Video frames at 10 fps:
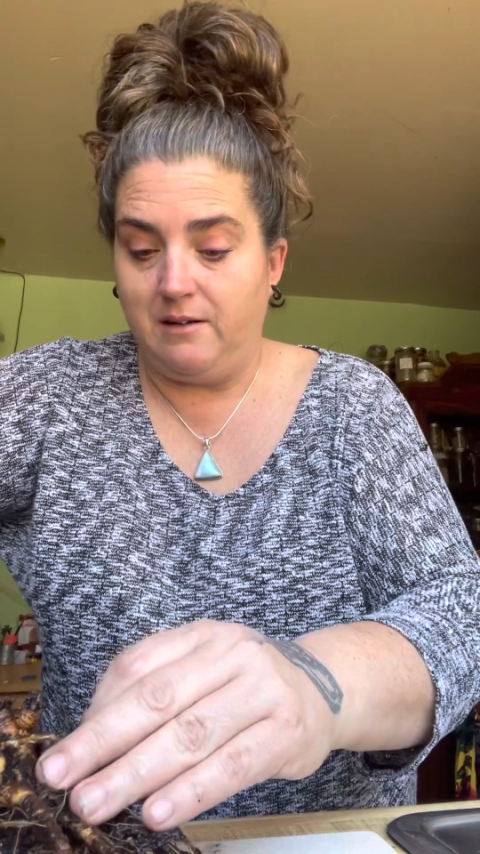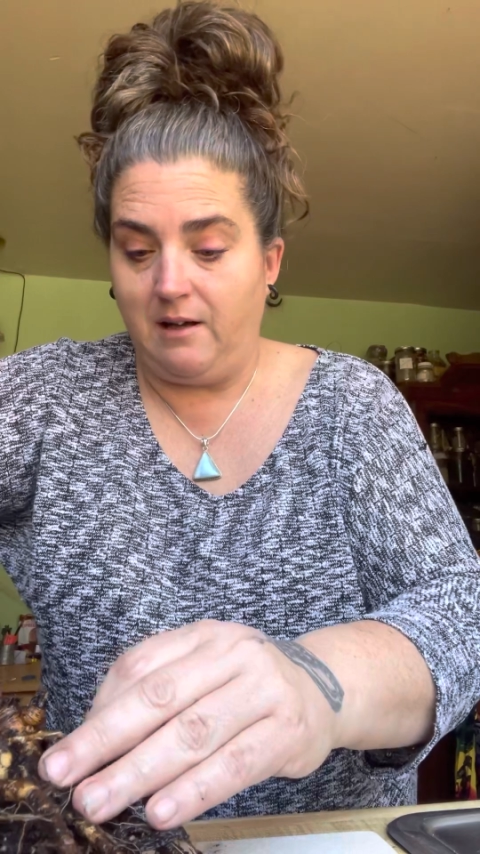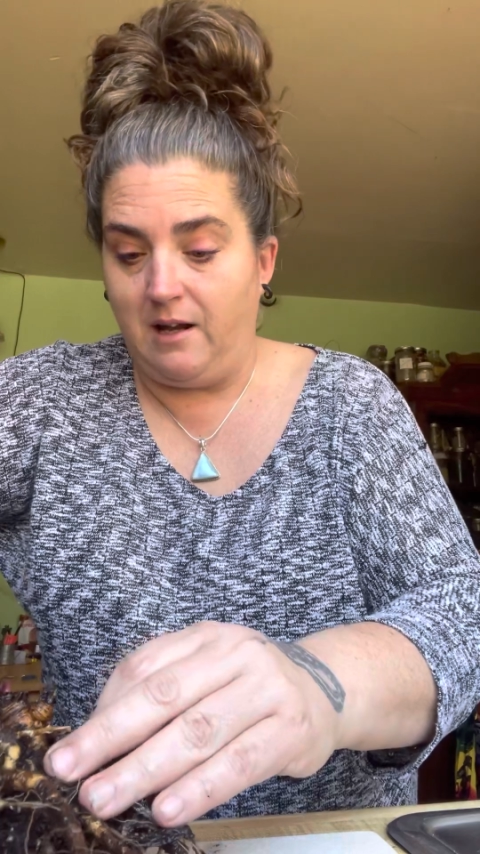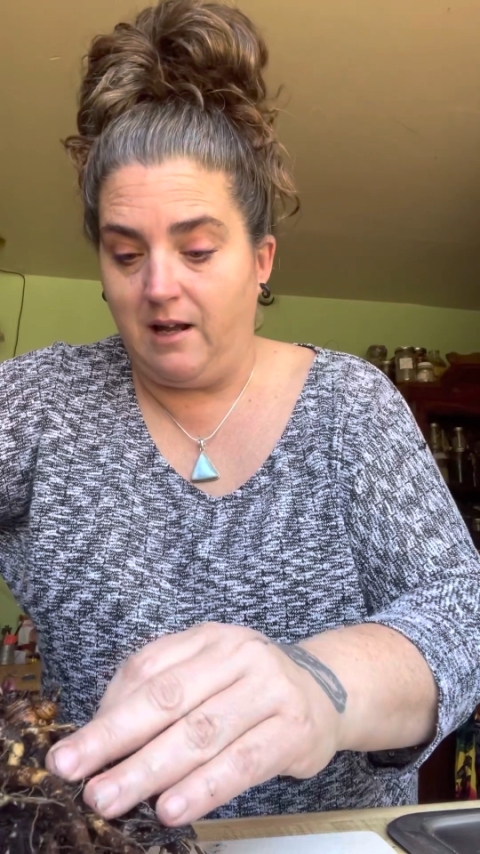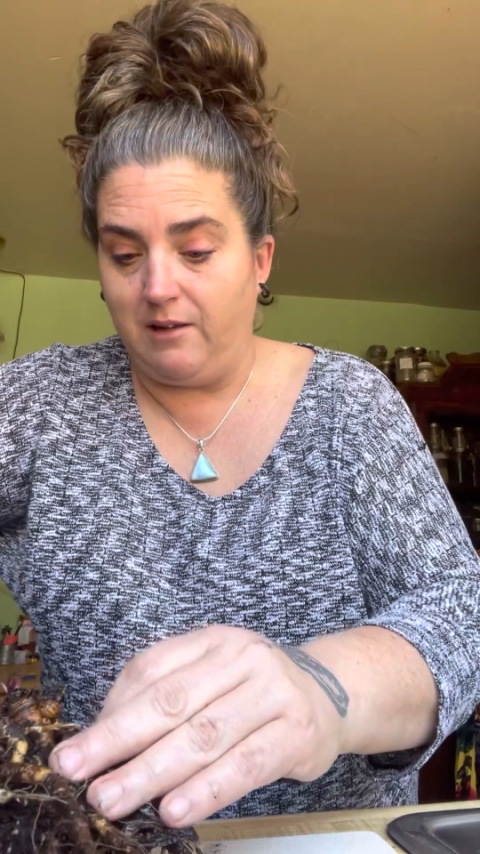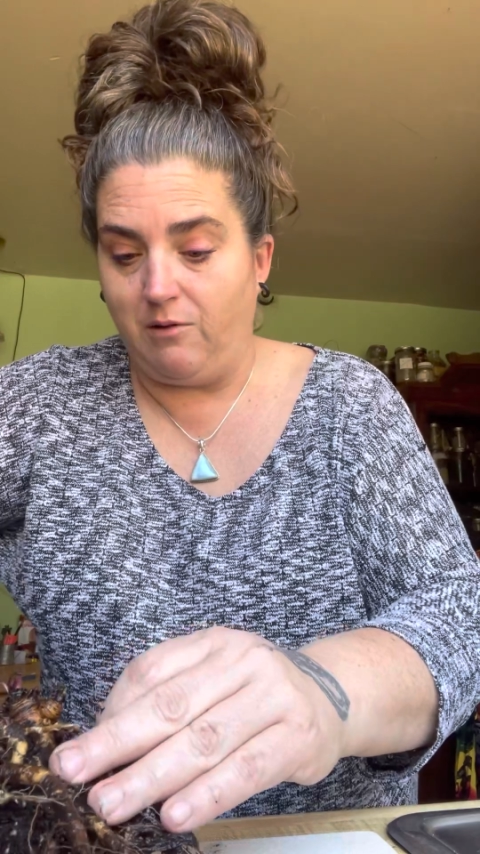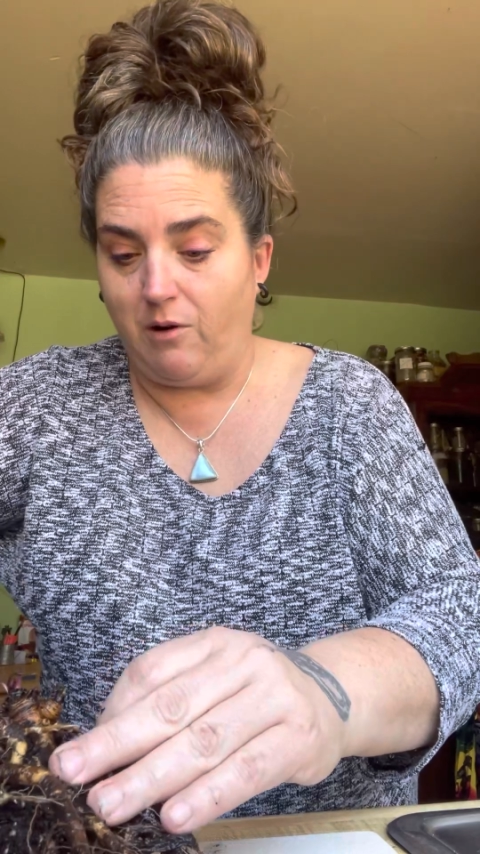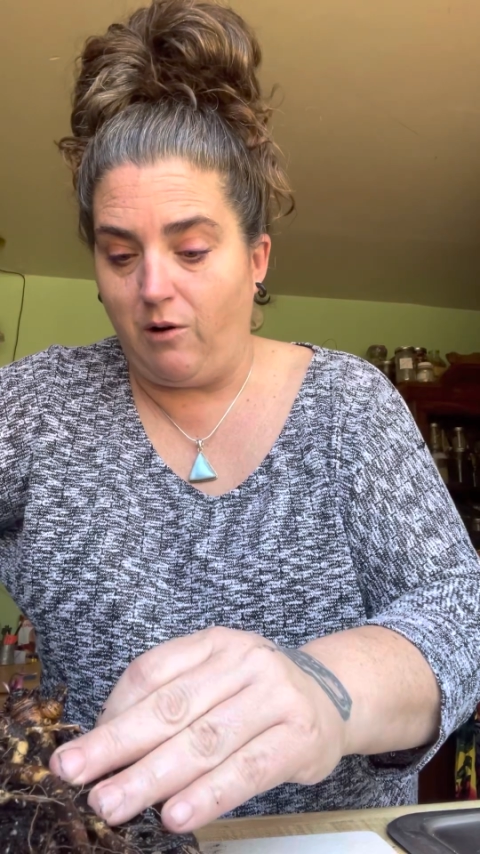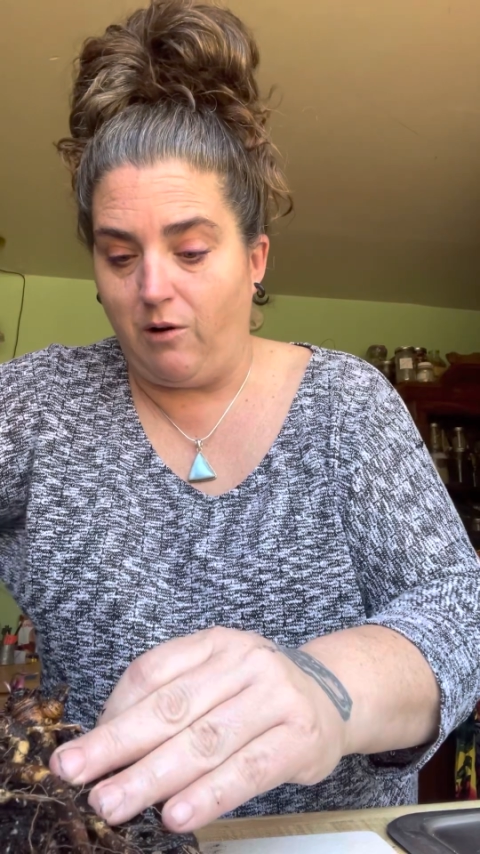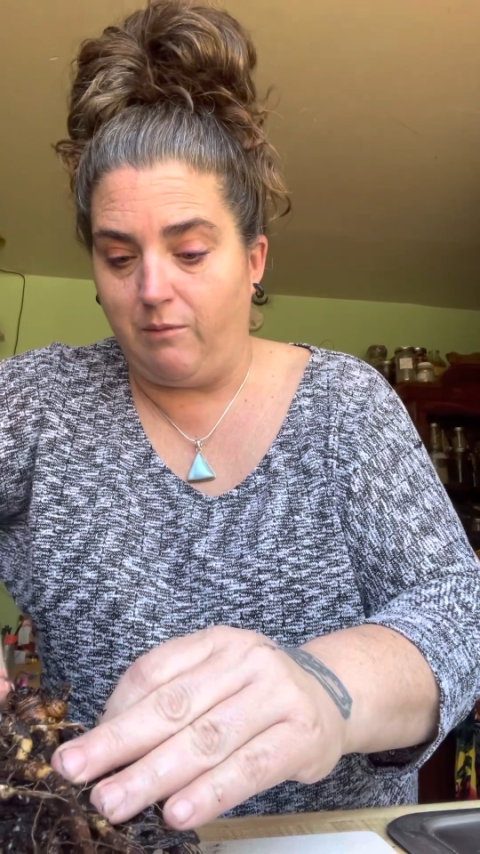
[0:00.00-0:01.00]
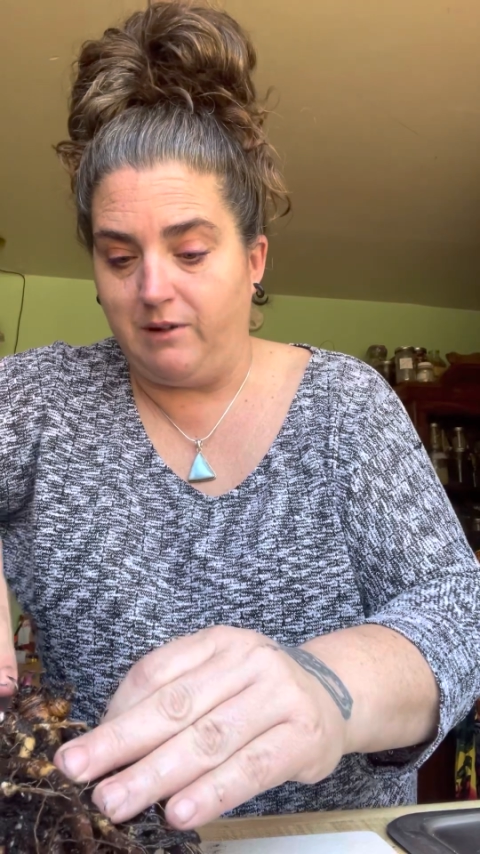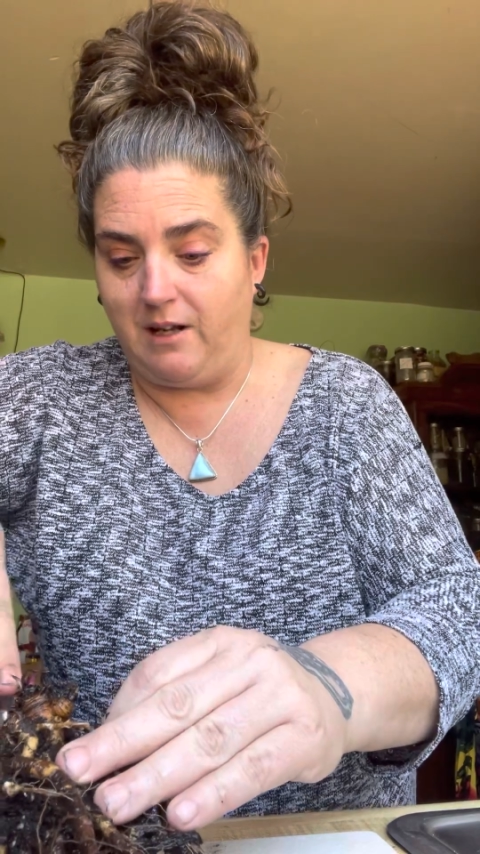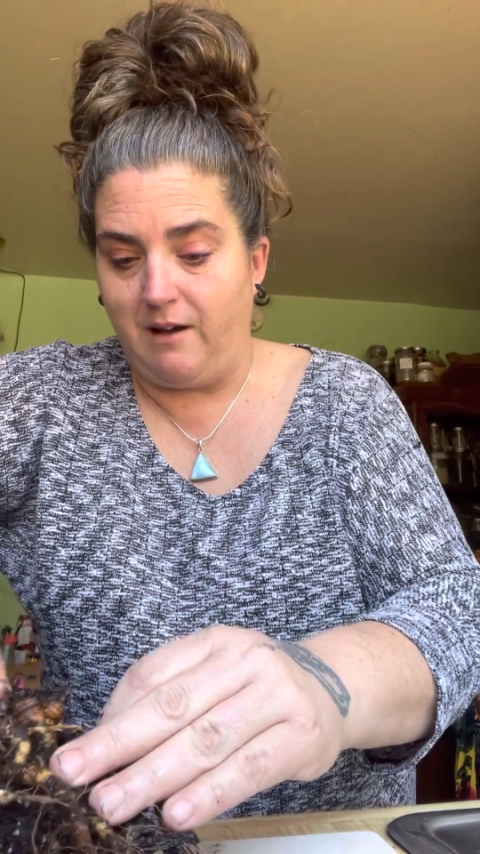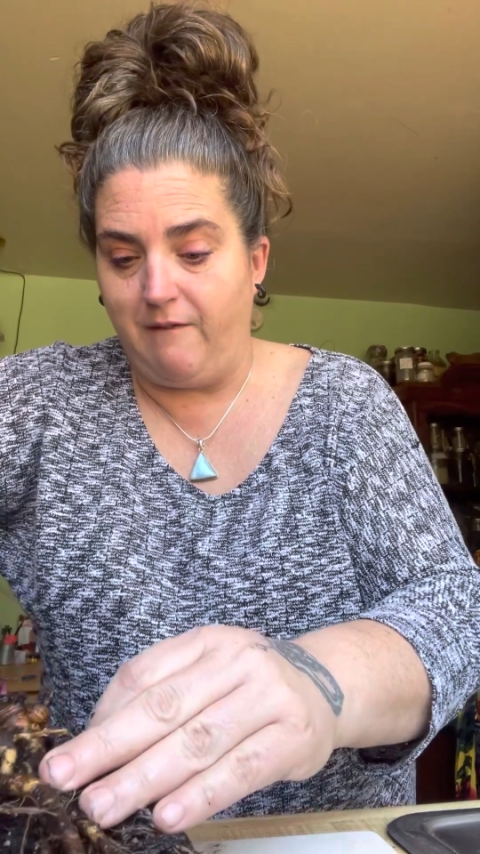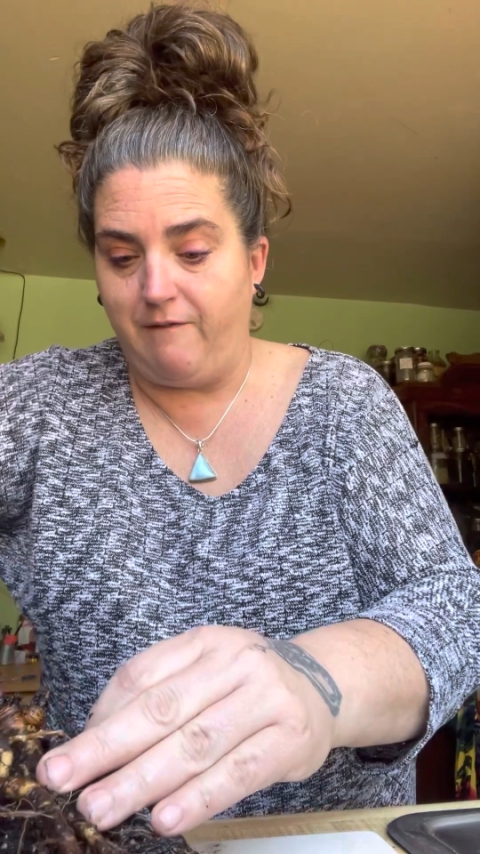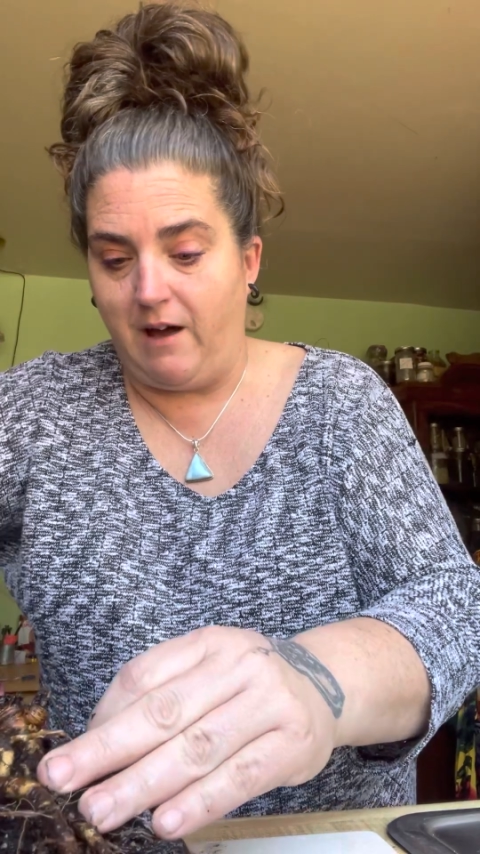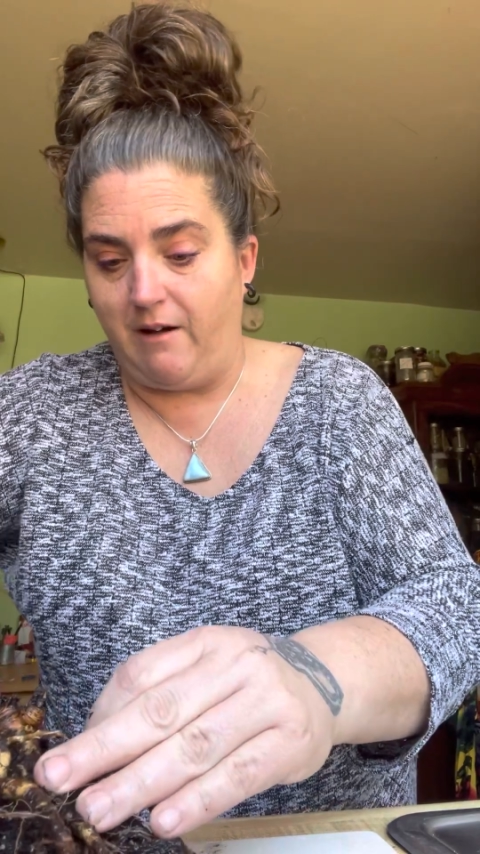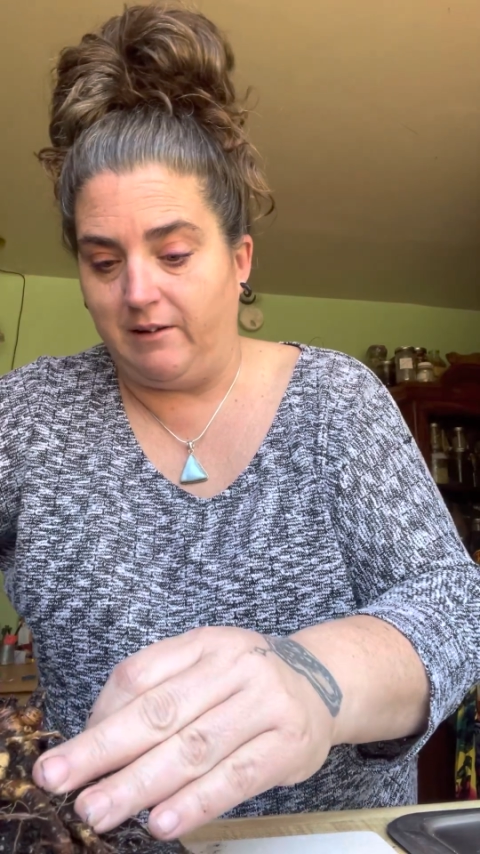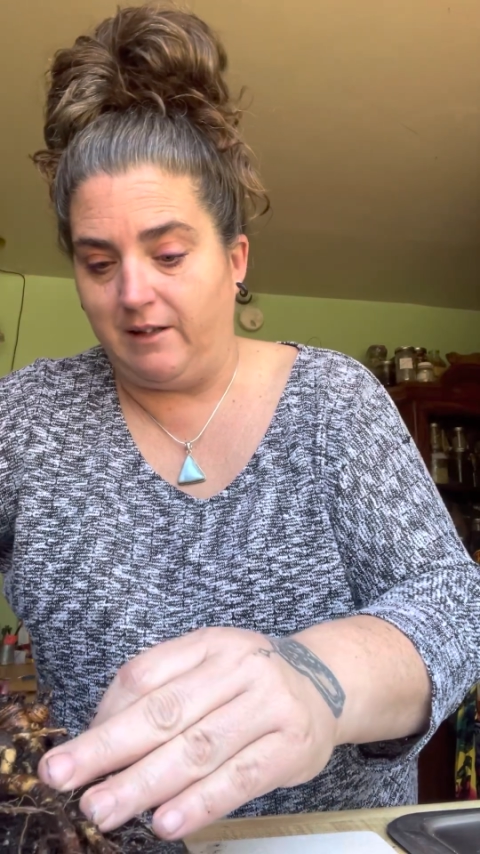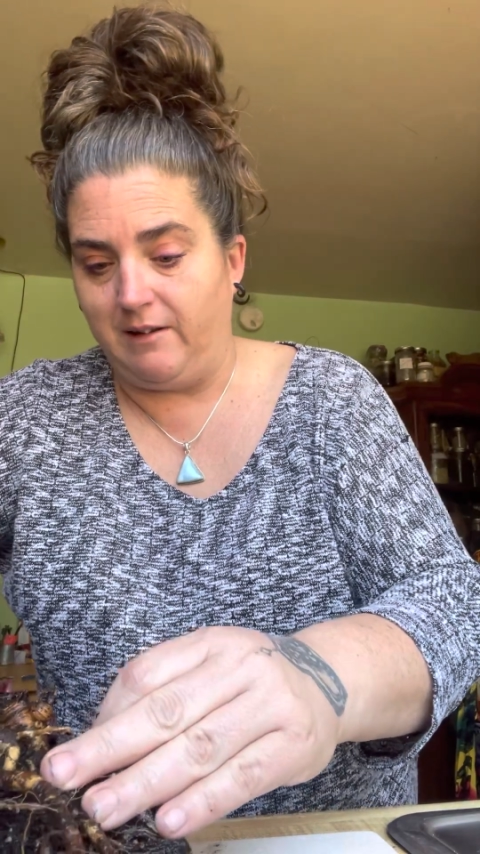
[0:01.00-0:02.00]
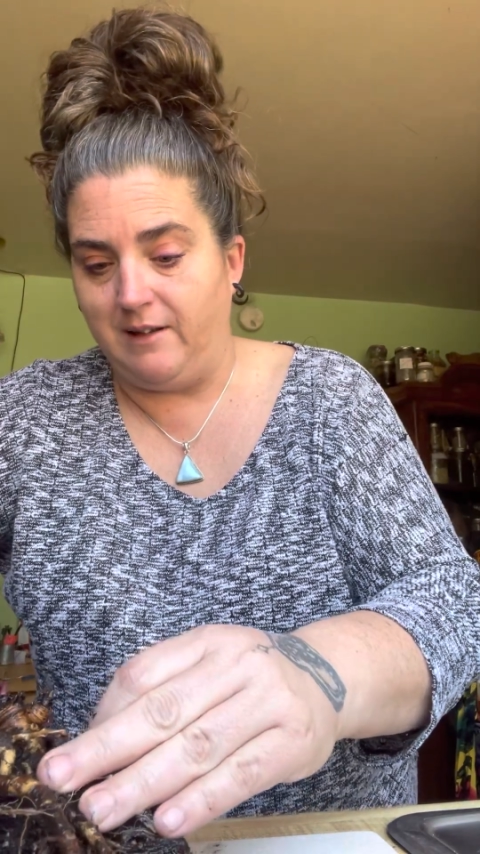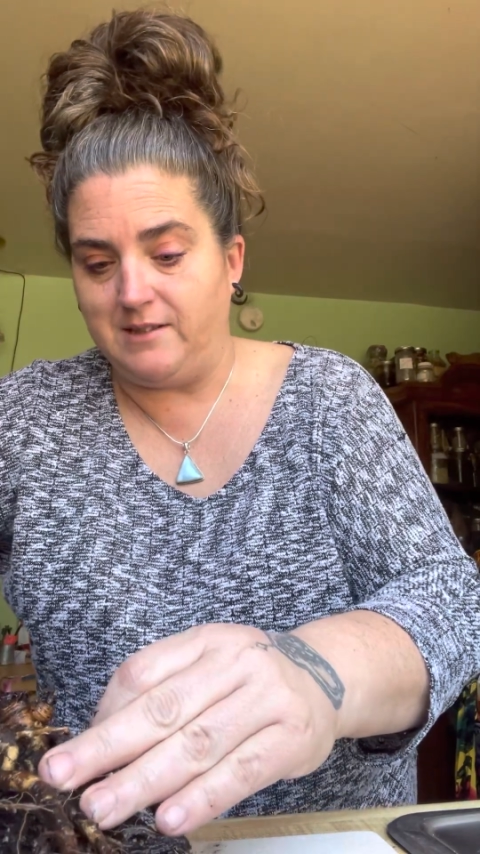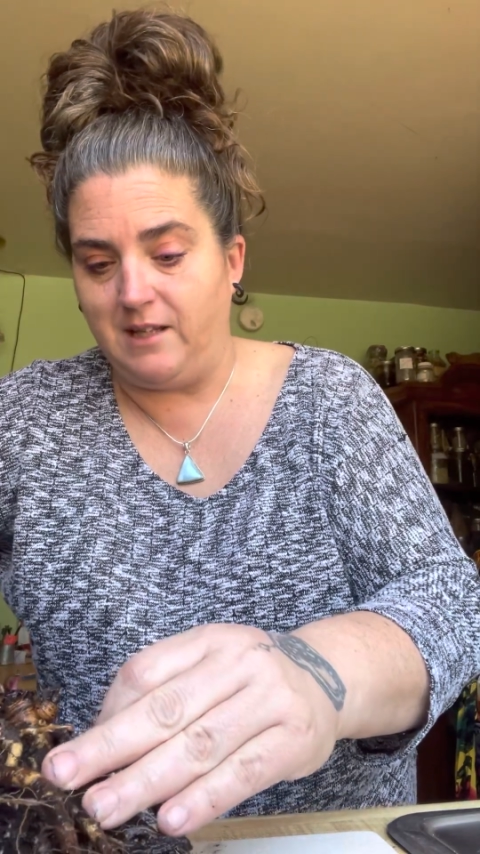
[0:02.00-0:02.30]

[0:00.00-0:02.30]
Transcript: another herb that I've found that tastes